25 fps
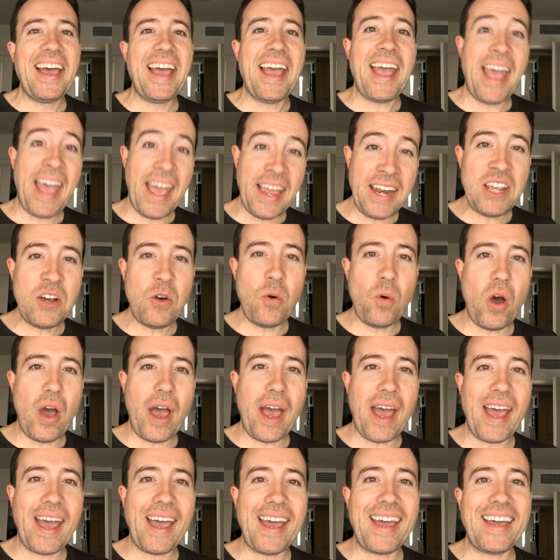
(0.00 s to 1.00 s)

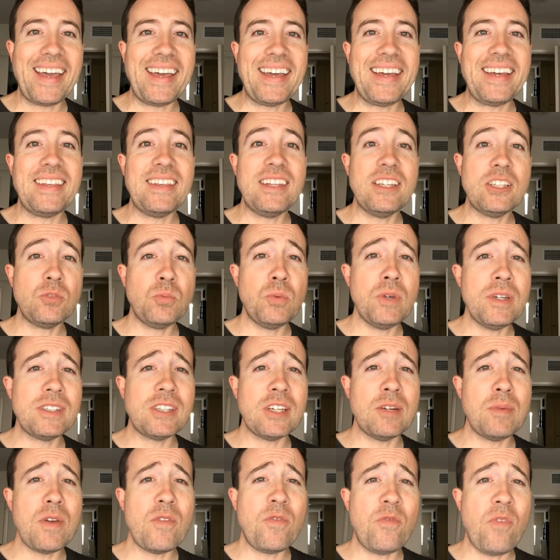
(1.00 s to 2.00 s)
Anyway, this week's
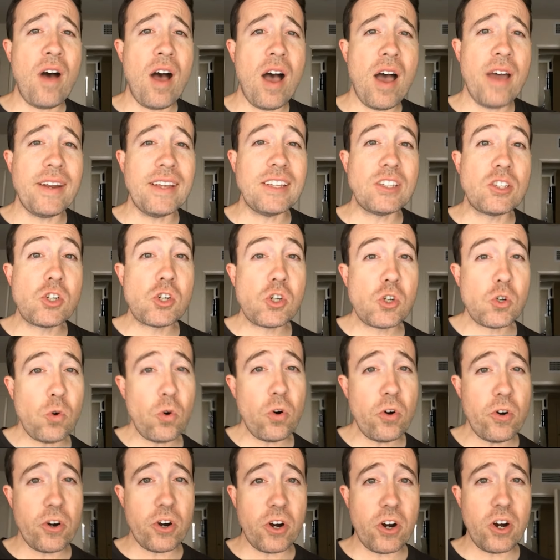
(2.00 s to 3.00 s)
gonna be fun. It's
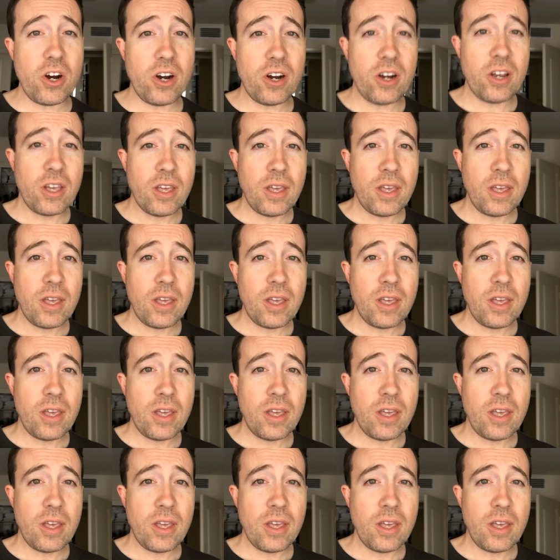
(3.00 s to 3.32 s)
shorter.